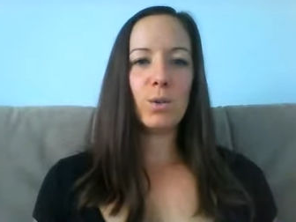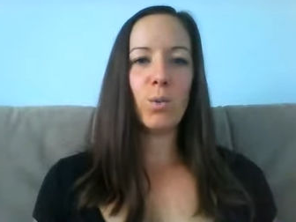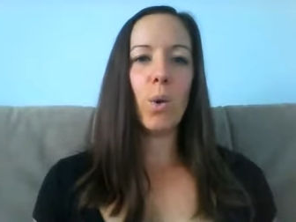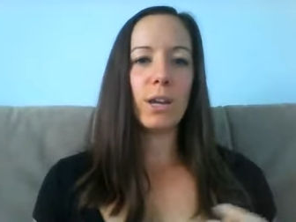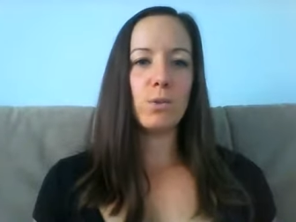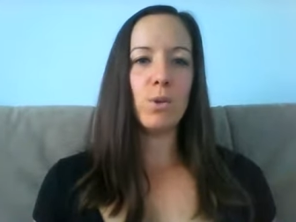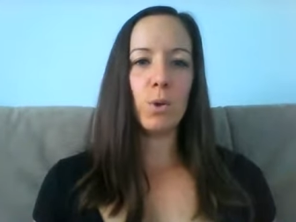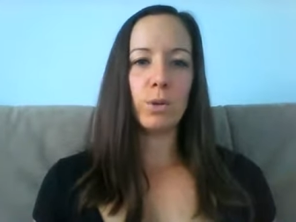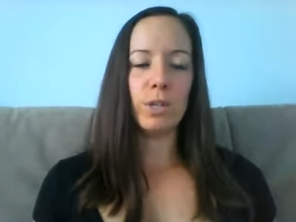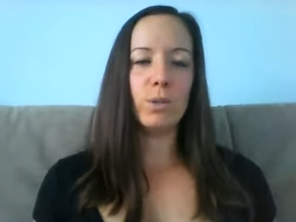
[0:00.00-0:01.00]
what you
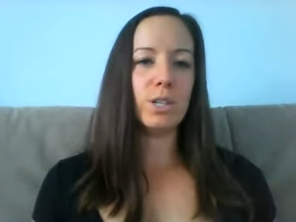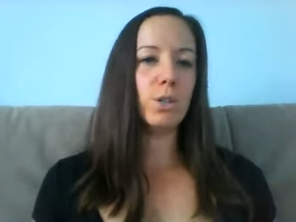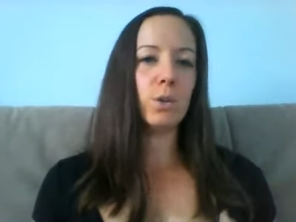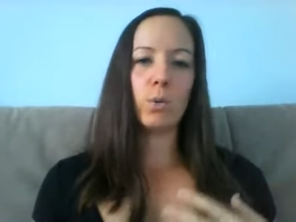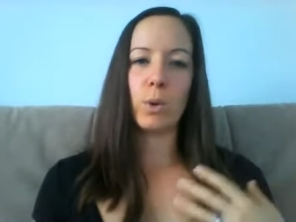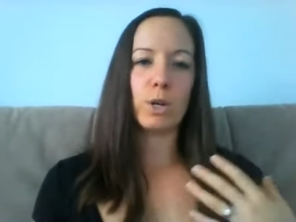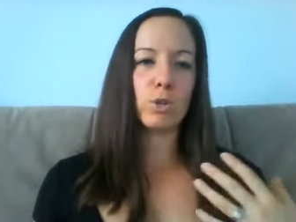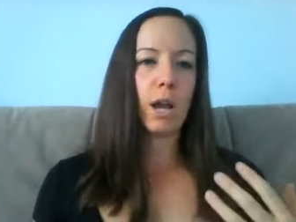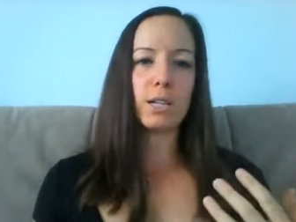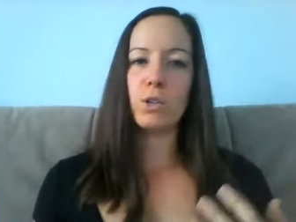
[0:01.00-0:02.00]
know that you need to do and what you're
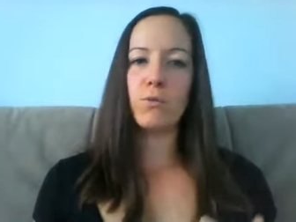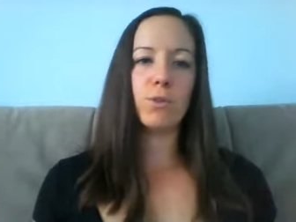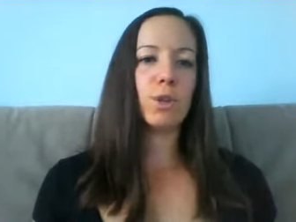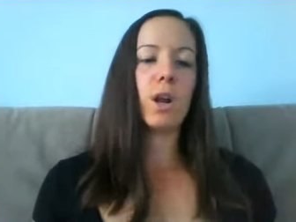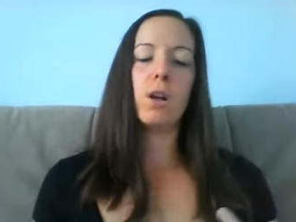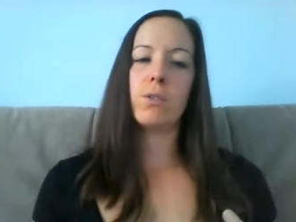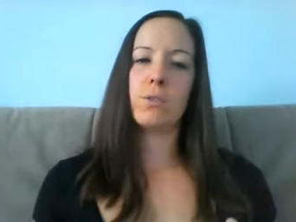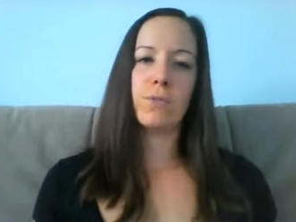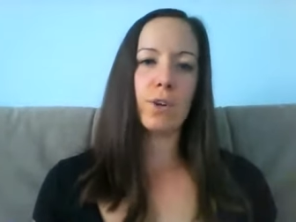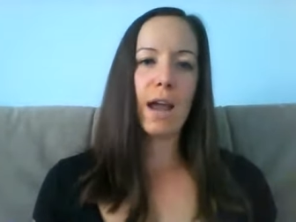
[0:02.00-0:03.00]
trying to do for your health
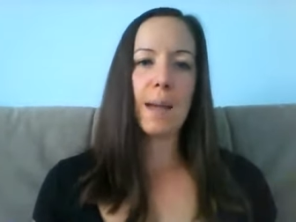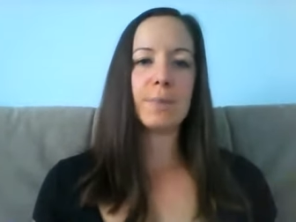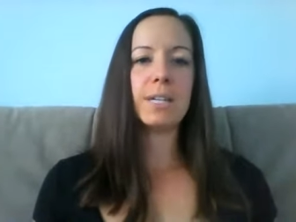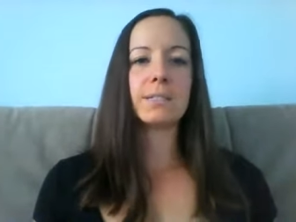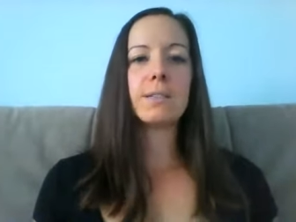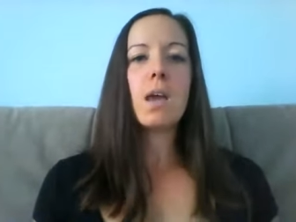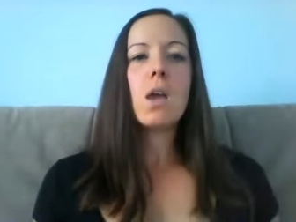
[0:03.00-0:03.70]
and for your happiness.